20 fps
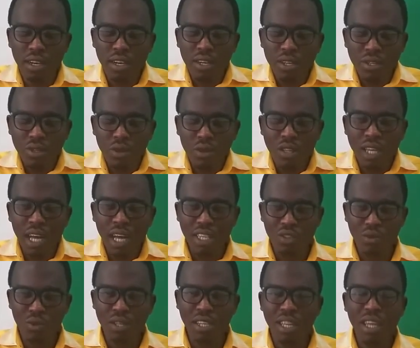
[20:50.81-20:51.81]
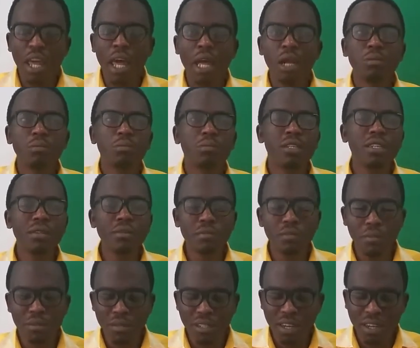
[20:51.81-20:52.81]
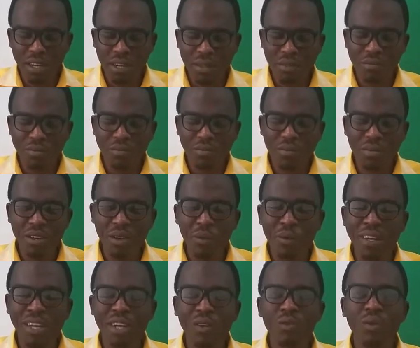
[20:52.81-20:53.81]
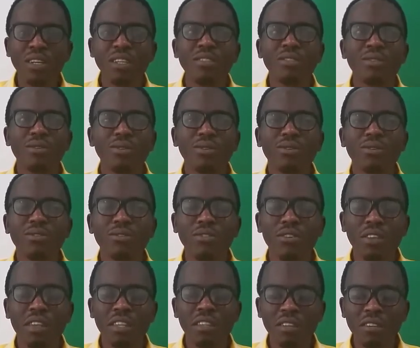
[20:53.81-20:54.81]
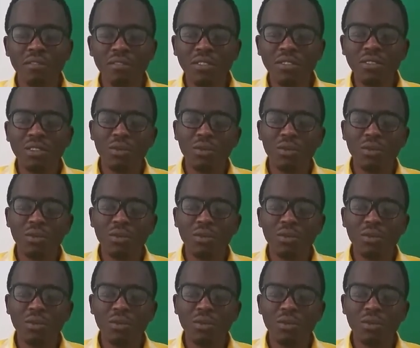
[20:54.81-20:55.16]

So that really helped me when I went for the interview.